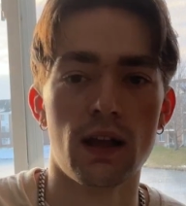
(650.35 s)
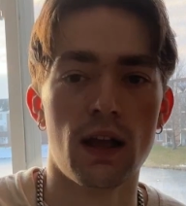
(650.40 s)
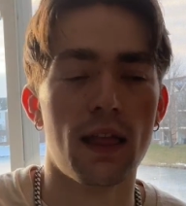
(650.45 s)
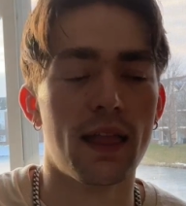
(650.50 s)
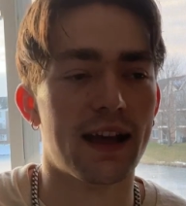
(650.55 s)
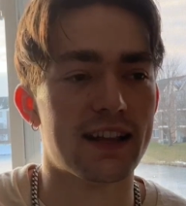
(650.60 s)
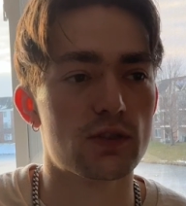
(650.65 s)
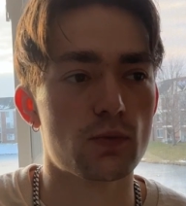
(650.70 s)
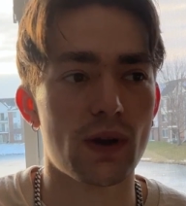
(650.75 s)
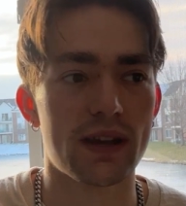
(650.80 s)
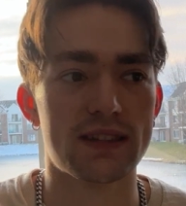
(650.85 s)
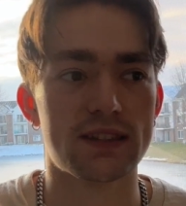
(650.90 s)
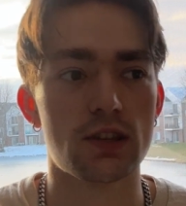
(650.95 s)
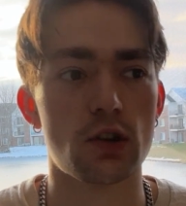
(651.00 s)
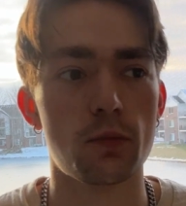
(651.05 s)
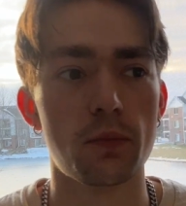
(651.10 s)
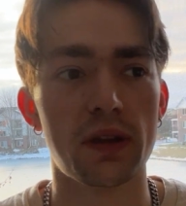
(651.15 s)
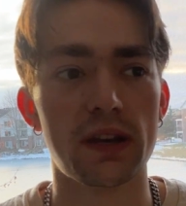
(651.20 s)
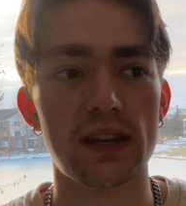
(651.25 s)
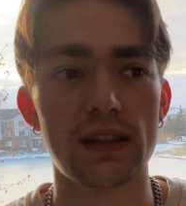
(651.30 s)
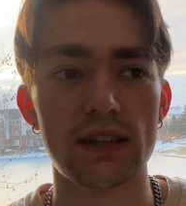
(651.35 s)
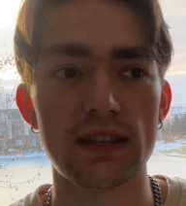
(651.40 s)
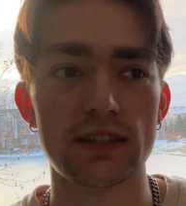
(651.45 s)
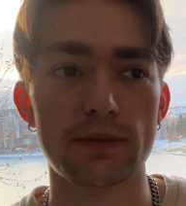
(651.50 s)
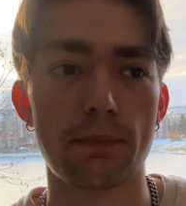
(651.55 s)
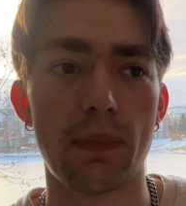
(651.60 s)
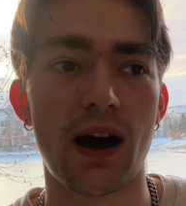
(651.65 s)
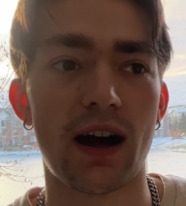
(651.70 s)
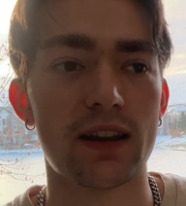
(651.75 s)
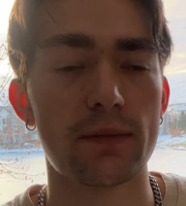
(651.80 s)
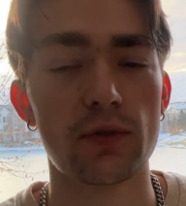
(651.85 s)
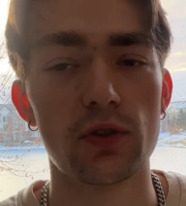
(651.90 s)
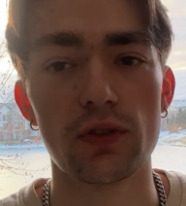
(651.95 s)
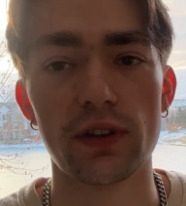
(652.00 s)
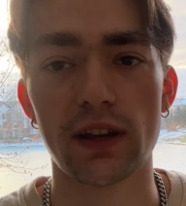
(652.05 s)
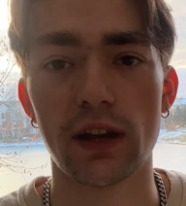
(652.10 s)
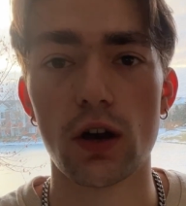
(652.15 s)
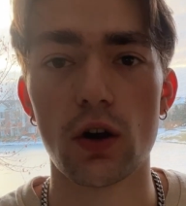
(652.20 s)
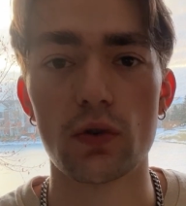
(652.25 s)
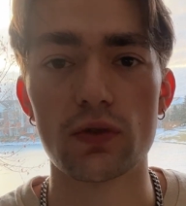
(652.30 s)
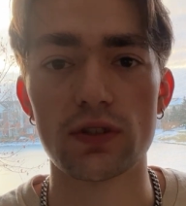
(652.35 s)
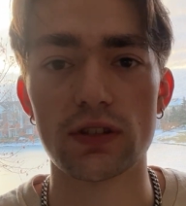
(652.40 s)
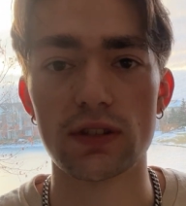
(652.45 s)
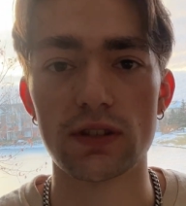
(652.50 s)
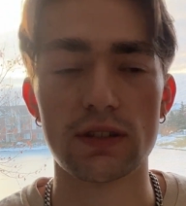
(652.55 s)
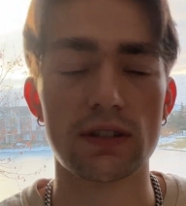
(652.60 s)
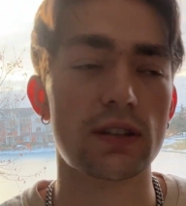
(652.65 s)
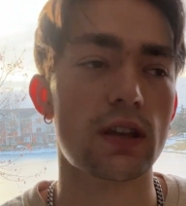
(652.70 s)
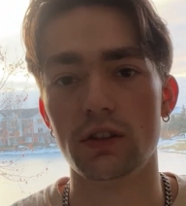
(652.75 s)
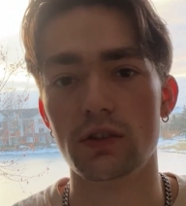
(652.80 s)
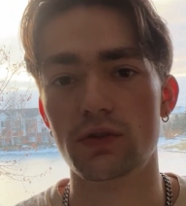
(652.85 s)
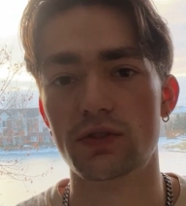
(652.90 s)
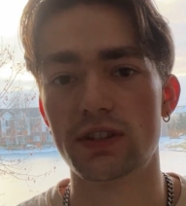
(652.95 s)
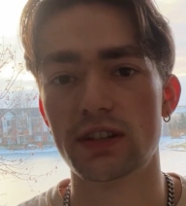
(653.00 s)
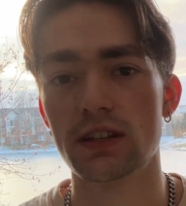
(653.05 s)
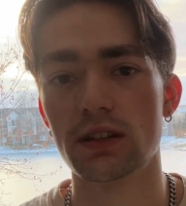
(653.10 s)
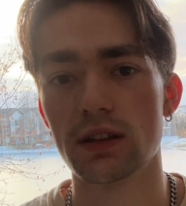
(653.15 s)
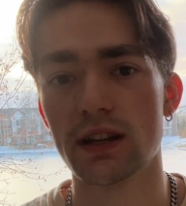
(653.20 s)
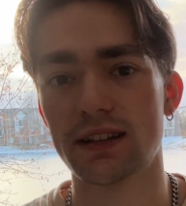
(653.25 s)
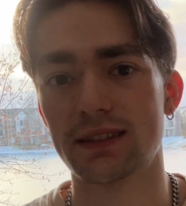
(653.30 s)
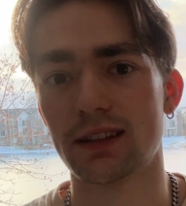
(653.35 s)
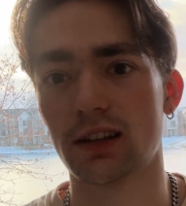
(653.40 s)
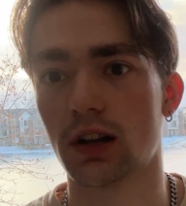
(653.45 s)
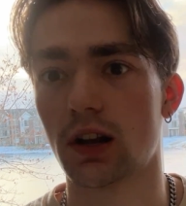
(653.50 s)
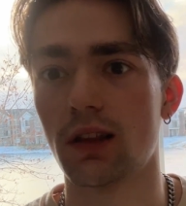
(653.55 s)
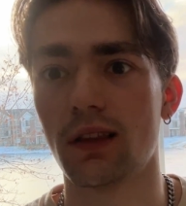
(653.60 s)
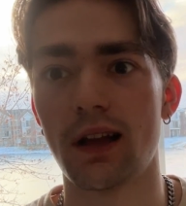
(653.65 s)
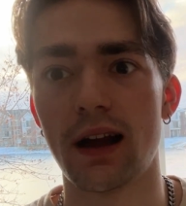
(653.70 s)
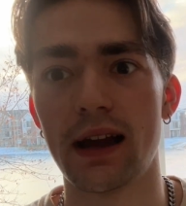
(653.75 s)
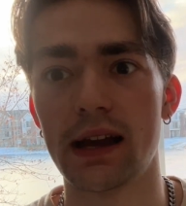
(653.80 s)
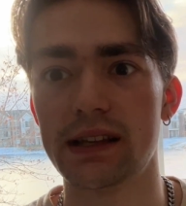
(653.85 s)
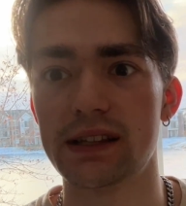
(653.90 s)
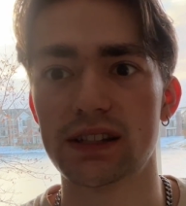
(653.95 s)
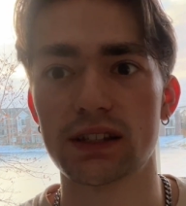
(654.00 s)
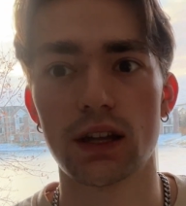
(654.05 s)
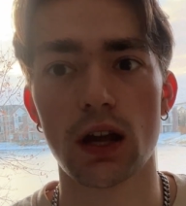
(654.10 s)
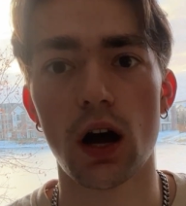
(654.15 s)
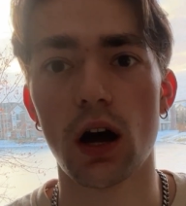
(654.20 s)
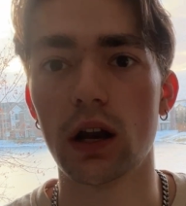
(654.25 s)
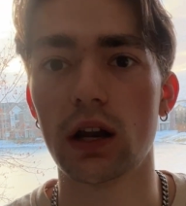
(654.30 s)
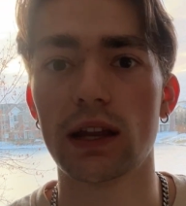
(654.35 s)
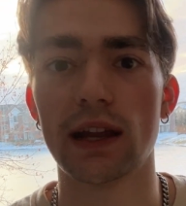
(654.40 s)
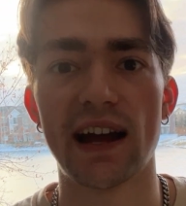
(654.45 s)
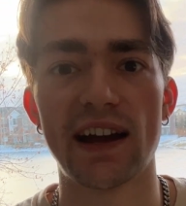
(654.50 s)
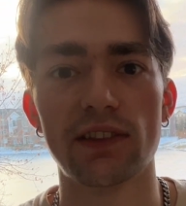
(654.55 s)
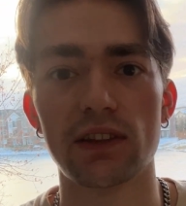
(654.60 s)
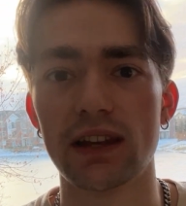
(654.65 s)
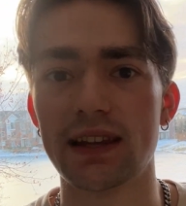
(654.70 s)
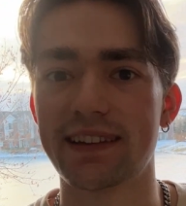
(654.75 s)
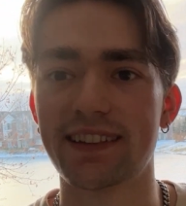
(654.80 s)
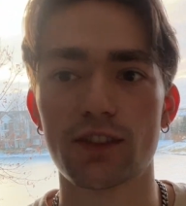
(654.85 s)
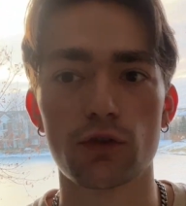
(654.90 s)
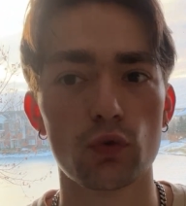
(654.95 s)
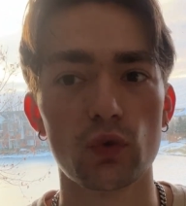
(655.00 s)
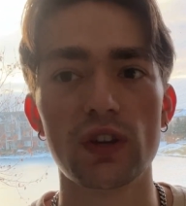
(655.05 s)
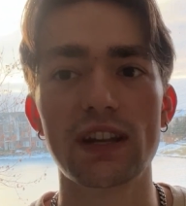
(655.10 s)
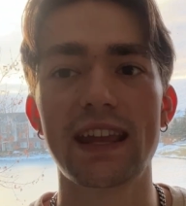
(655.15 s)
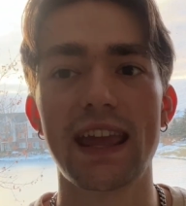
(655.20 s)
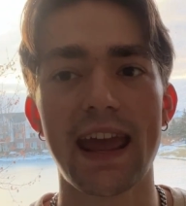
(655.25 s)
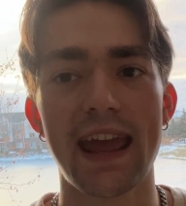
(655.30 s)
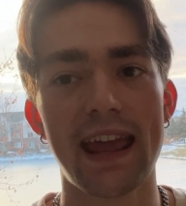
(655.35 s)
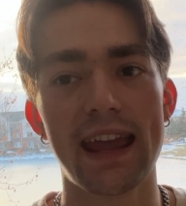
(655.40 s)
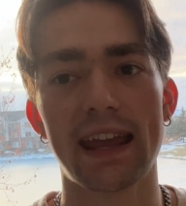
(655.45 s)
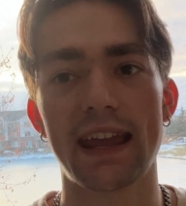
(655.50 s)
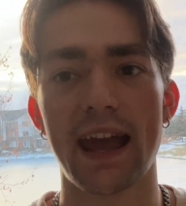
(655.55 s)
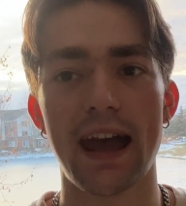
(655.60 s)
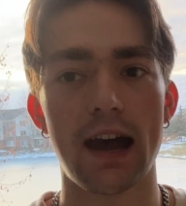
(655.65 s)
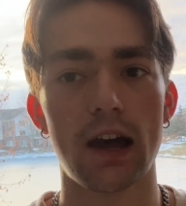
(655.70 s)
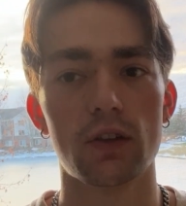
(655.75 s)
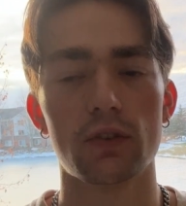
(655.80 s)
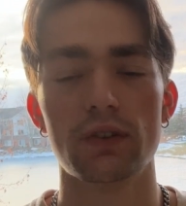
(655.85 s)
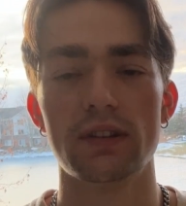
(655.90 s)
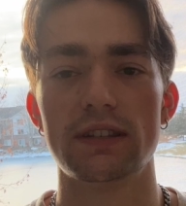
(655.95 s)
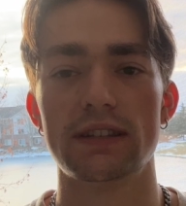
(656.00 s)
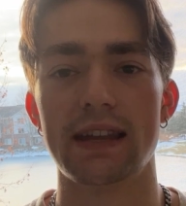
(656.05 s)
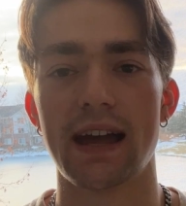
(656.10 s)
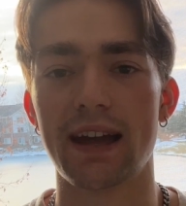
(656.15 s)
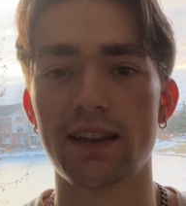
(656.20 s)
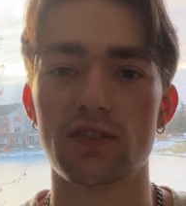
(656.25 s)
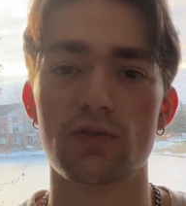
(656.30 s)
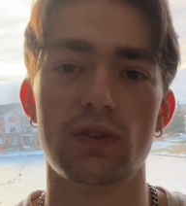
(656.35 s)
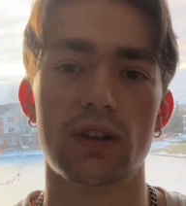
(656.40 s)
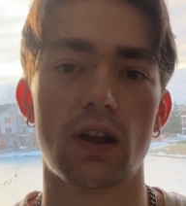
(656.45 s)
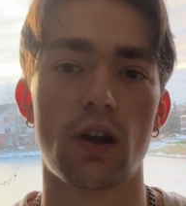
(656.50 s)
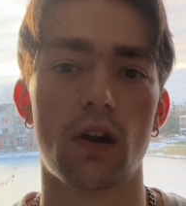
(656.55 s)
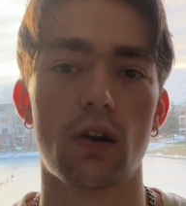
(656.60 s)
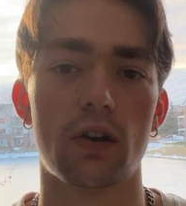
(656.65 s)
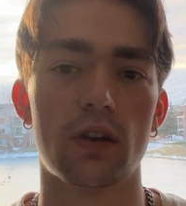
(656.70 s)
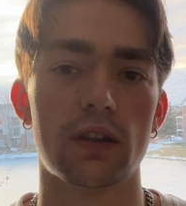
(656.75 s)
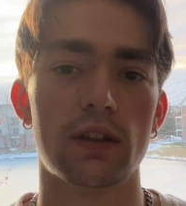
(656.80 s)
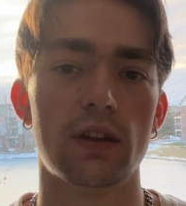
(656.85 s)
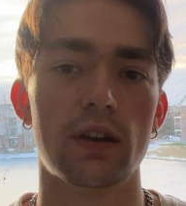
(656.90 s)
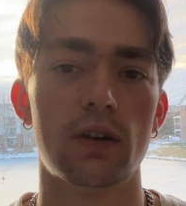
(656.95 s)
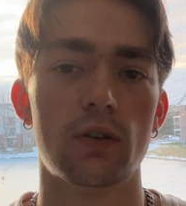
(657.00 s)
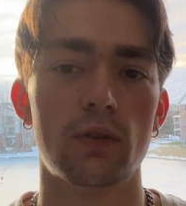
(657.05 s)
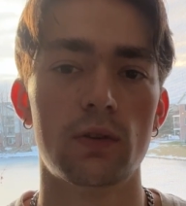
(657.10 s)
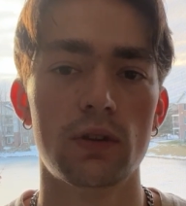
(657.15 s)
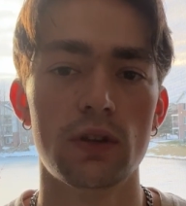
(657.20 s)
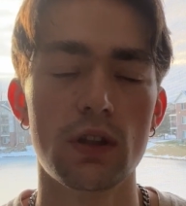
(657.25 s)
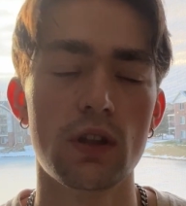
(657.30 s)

That's why so many of these bodybuilding coaches, you see like their clients cutting on like 3K calories, not doing cardio.